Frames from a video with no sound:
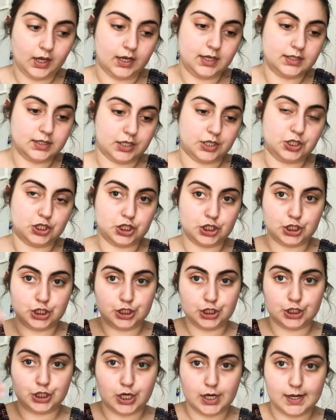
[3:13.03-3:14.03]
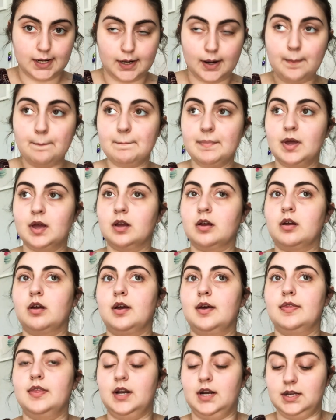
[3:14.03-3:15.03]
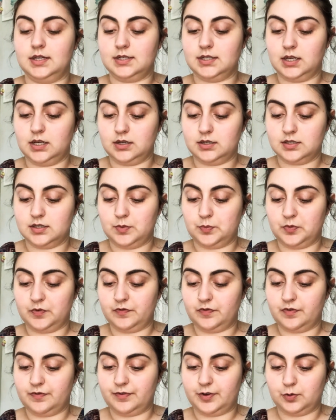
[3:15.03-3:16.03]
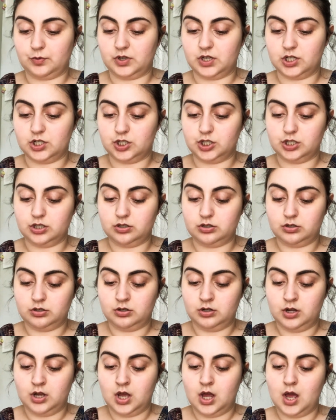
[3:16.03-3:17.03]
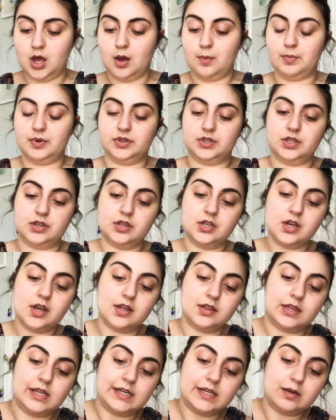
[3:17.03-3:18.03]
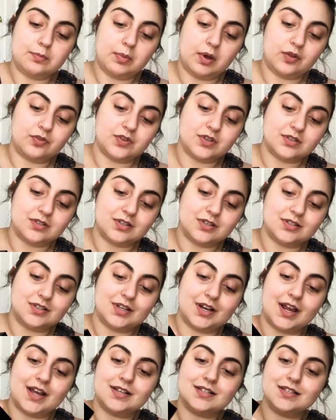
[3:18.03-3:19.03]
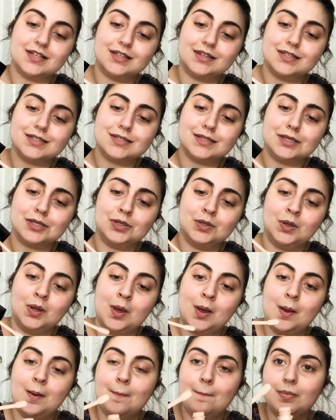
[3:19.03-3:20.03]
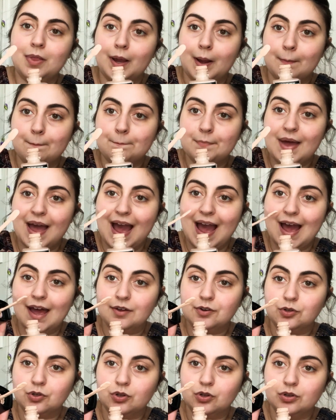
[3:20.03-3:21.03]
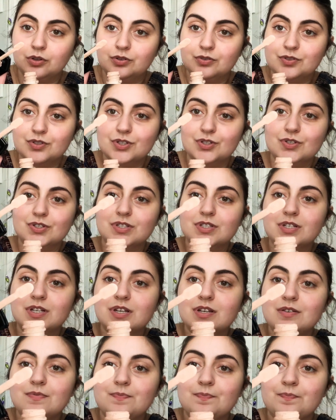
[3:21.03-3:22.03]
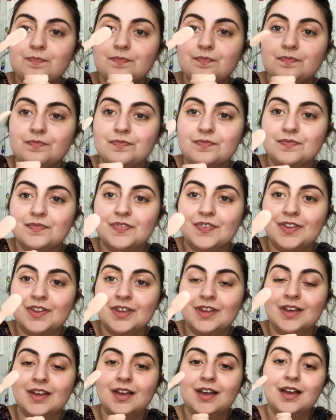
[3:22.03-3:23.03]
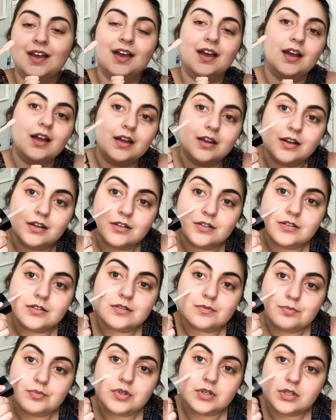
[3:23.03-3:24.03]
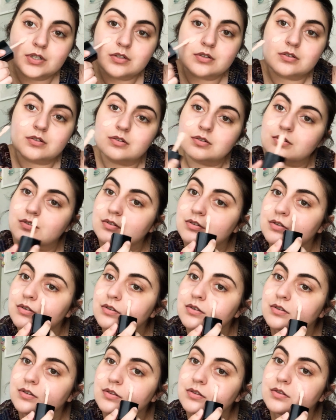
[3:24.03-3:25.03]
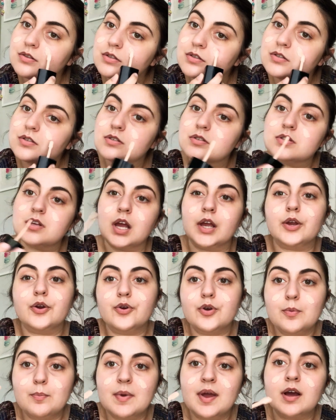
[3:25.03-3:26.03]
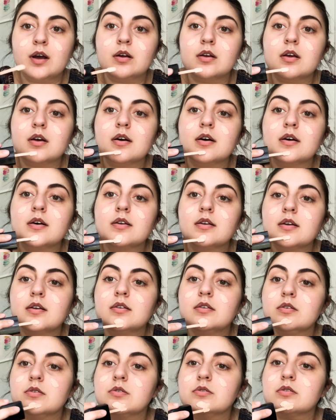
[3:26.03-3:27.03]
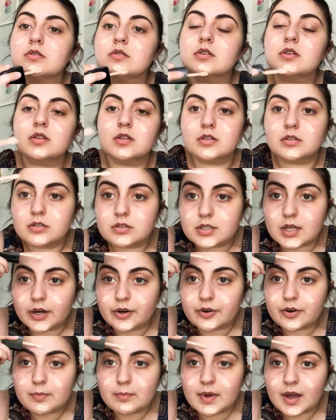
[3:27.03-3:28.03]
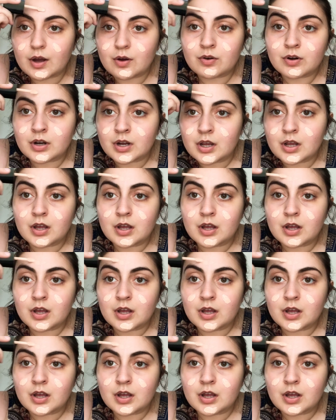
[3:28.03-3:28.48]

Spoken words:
is I shake it up, and then I take some of the foundation. But the thing I like about this is it has like this little, like a paddle. Do you see it? And I just put the desired amount on, and usually the desired amount